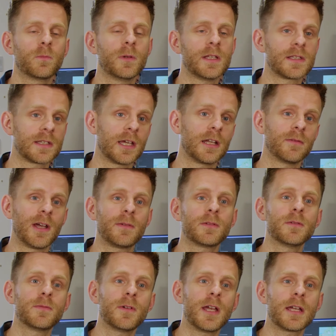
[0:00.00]
inside of
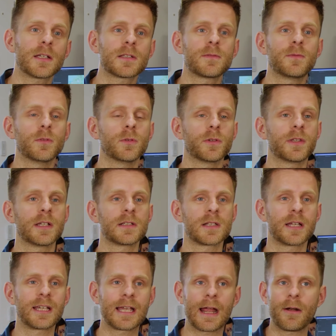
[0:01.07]
After Effects for things
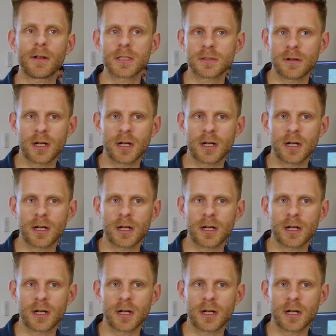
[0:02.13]
like character